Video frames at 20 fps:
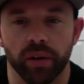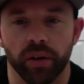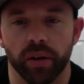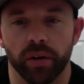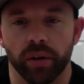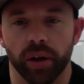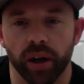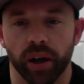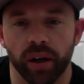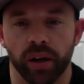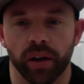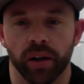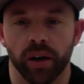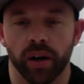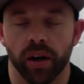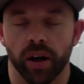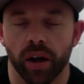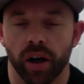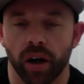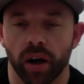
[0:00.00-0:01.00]
Okay,
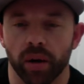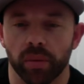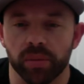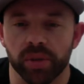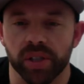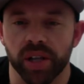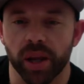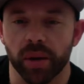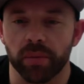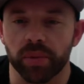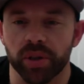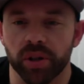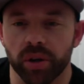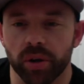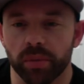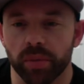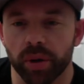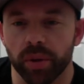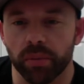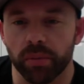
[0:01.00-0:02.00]
setup is
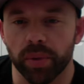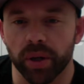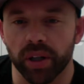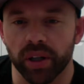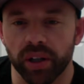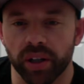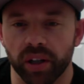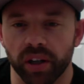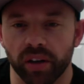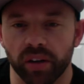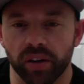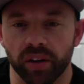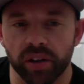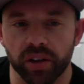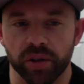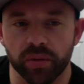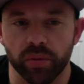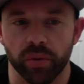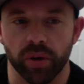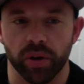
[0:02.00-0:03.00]
going to be a big key on
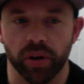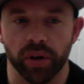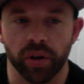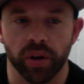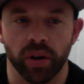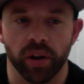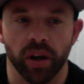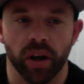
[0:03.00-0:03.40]
this one,